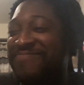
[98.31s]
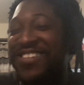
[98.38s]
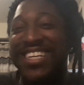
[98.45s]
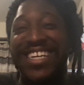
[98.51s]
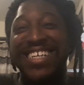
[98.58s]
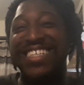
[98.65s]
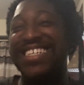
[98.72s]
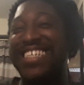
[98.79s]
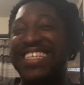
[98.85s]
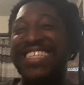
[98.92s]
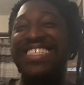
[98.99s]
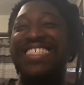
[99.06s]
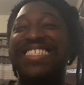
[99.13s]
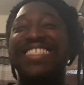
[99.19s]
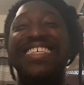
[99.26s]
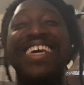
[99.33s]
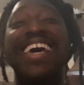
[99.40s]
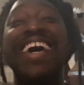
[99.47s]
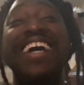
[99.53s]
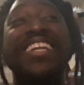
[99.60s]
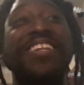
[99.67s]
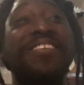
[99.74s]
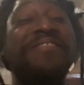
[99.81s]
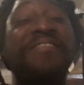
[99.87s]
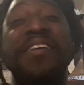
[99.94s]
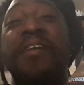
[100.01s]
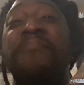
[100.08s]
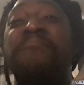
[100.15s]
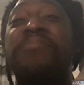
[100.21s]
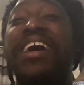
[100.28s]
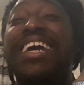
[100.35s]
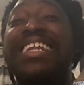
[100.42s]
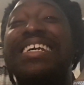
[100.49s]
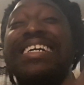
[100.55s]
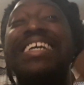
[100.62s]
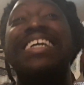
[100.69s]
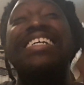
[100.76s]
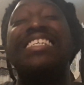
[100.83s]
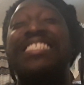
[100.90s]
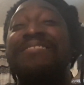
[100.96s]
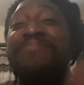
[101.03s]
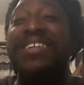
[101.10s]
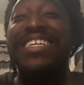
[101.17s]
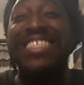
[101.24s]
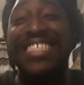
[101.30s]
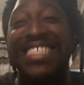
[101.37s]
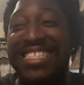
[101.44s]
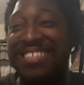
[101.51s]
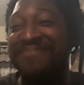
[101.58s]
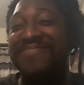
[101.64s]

Because, dude, Beta is pissed.